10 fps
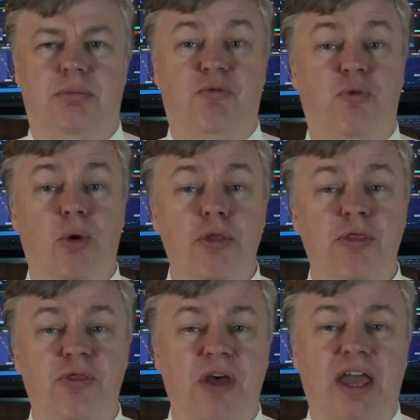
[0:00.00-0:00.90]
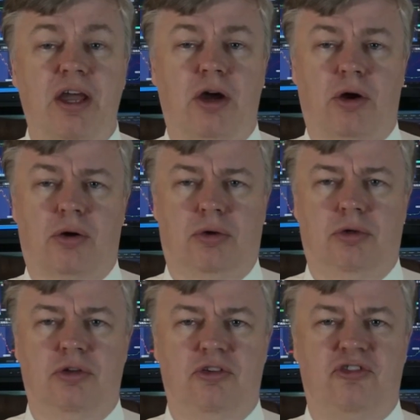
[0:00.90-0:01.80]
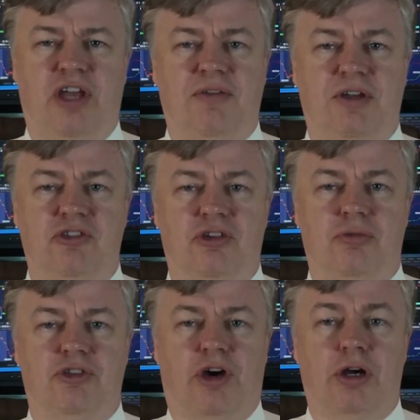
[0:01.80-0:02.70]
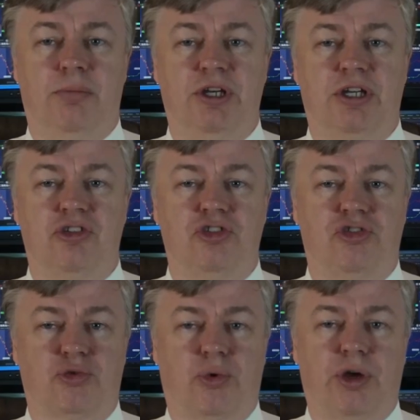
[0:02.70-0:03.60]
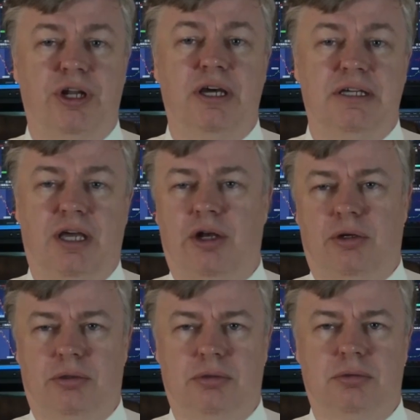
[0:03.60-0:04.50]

before their savings and retirement get destroyed again.